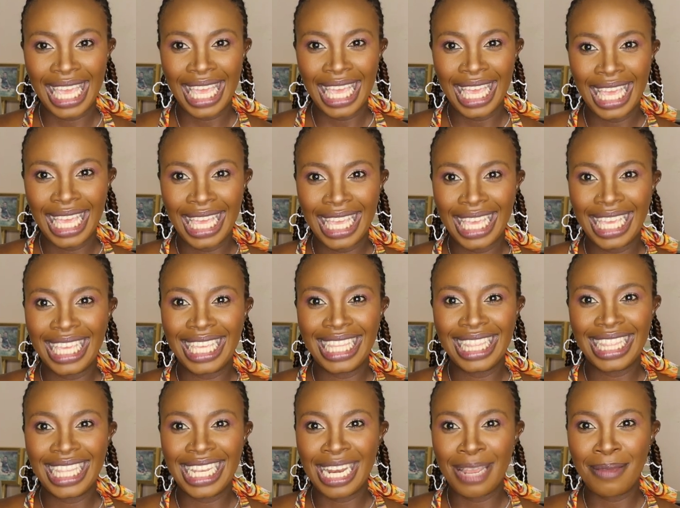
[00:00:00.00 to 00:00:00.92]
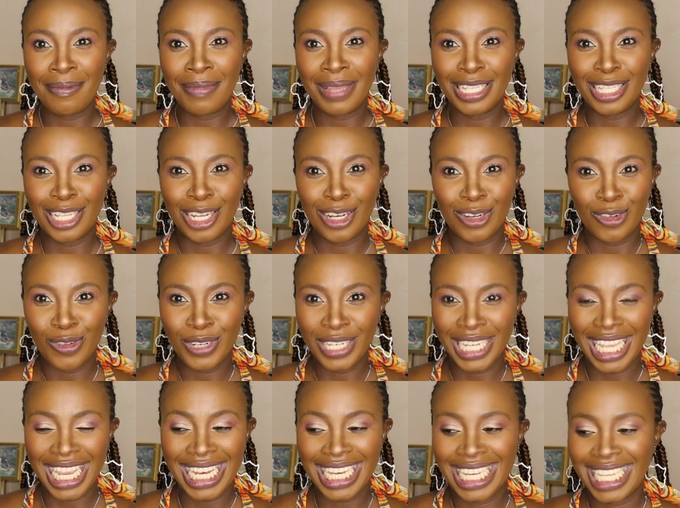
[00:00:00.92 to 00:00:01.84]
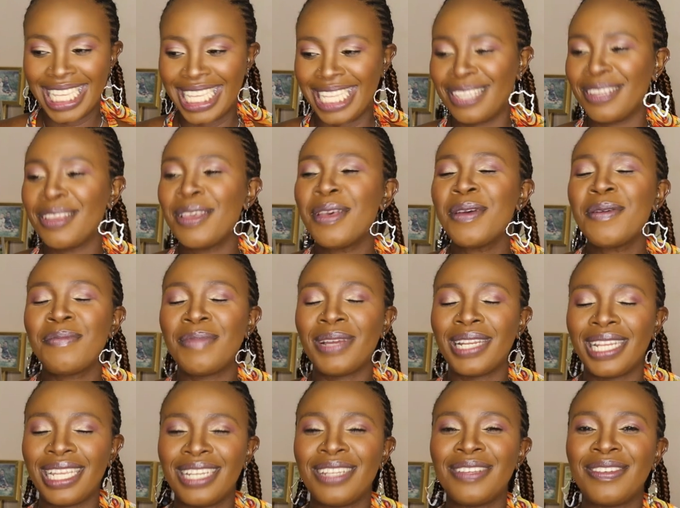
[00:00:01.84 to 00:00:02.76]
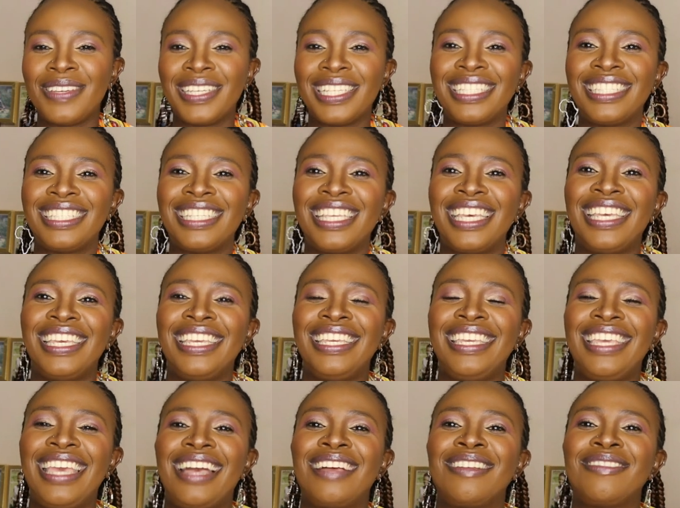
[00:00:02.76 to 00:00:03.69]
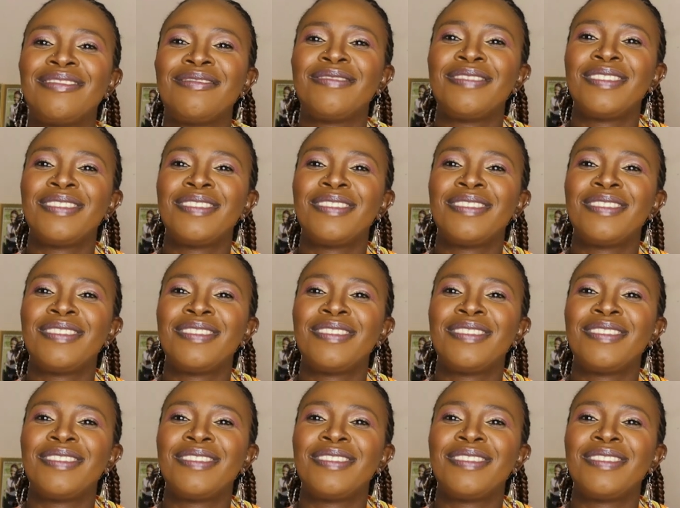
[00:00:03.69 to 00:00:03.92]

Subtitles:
Hey, the numbers are not adding. But anyways, yeah,